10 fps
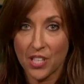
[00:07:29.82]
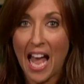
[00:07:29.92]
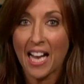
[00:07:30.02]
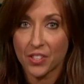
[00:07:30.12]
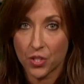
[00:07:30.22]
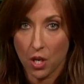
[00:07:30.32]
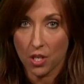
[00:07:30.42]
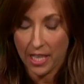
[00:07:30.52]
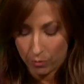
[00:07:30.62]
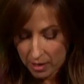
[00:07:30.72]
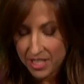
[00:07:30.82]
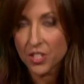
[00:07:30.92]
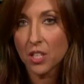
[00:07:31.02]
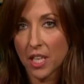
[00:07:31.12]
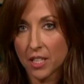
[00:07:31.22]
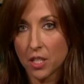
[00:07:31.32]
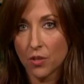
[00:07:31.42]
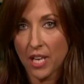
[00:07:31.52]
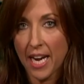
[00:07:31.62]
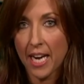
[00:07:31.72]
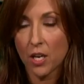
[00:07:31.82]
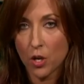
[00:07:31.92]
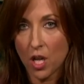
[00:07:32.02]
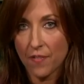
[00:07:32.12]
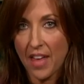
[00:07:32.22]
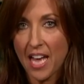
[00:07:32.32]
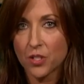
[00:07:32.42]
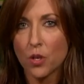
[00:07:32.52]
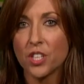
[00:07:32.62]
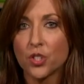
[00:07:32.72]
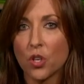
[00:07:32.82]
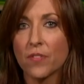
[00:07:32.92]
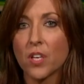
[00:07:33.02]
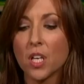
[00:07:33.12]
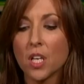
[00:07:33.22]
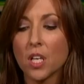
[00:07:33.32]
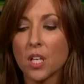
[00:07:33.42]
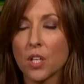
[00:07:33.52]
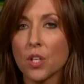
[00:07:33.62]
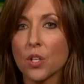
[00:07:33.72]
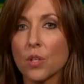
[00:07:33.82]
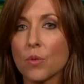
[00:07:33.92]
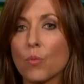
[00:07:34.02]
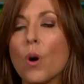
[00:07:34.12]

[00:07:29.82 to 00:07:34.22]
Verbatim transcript: sacks start, like right to like, you know, the hair and all of that. So that's it's not started... cupping, that's draping.